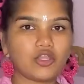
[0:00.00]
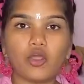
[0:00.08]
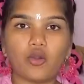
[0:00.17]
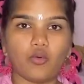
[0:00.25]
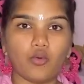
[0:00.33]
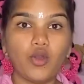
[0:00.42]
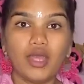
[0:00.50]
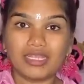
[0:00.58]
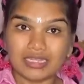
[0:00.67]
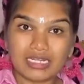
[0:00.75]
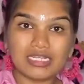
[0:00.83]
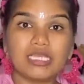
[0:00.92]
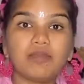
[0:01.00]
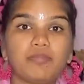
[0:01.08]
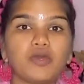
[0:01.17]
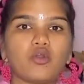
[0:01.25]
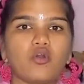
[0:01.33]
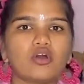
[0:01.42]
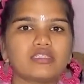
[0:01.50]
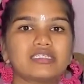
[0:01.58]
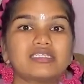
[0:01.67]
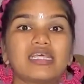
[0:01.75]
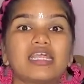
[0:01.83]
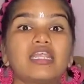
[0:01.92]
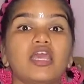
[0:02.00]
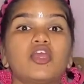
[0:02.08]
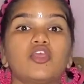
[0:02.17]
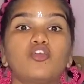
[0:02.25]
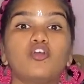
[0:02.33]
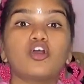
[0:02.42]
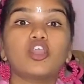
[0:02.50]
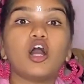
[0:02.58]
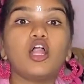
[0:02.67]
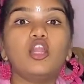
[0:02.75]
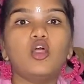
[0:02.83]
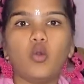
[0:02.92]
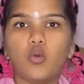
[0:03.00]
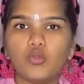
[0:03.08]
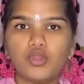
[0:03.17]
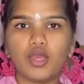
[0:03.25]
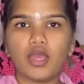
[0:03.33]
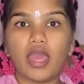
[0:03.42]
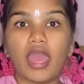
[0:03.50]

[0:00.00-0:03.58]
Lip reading: No, the deeper cause is that you're alone